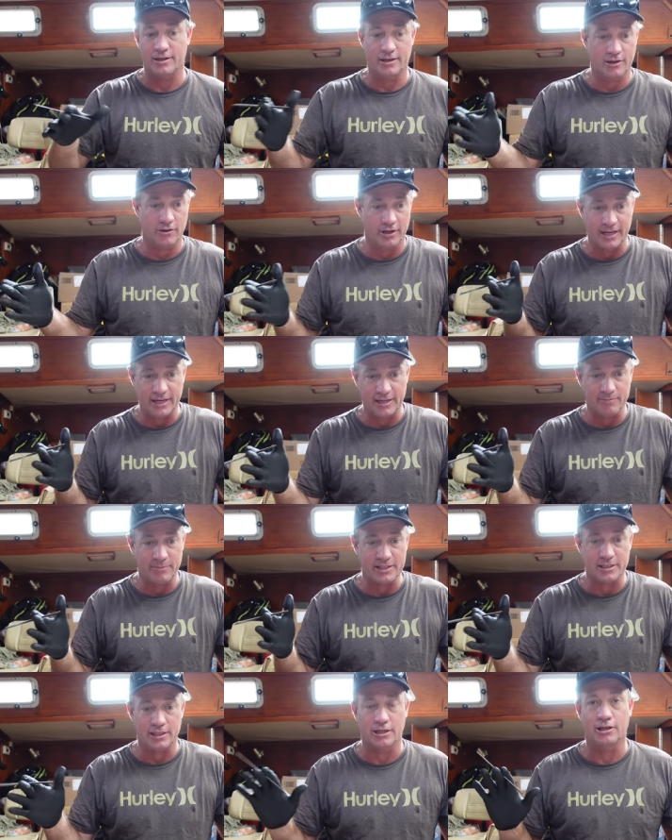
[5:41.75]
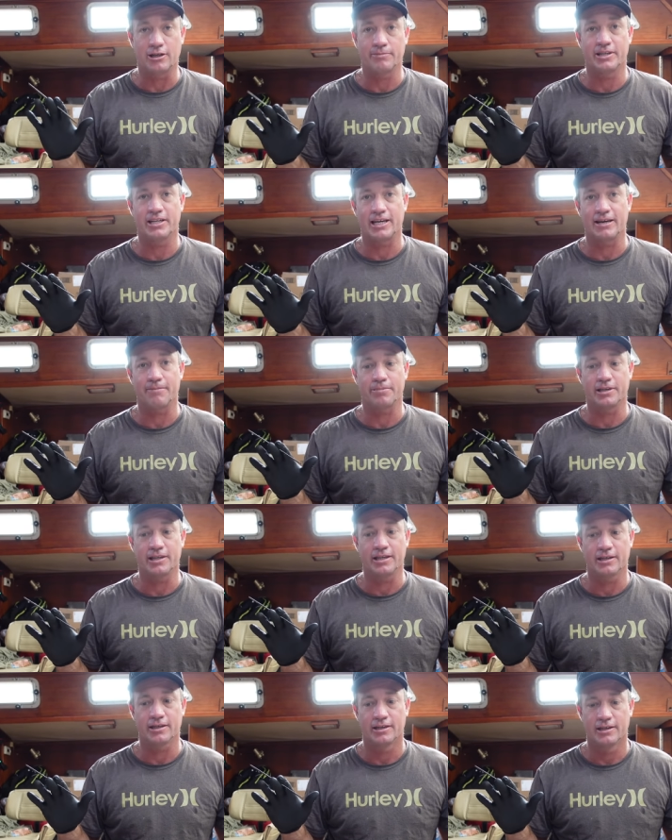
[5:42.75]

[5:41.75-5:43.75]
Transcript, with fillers: got any misalignment happening,